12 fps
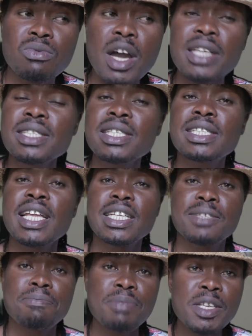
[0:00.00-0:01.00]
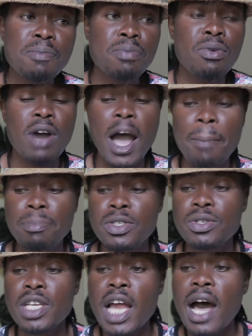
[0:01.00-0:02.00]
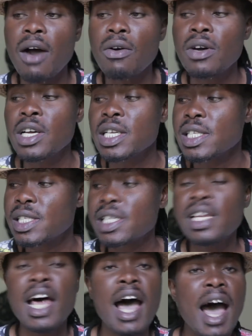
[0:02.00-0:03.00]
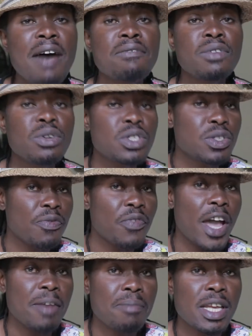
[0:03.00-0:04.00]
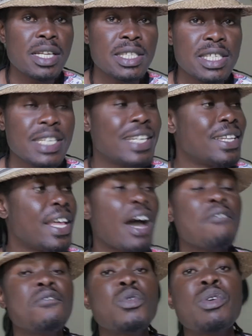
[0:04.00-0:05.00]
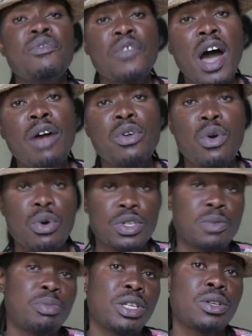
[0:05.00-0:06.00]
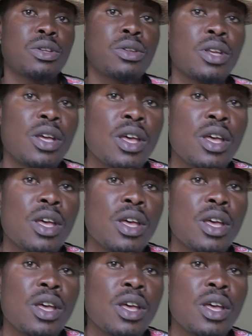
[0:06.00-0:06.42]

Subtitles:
why is it that people up to now still have not to find medicine in their referral hospital?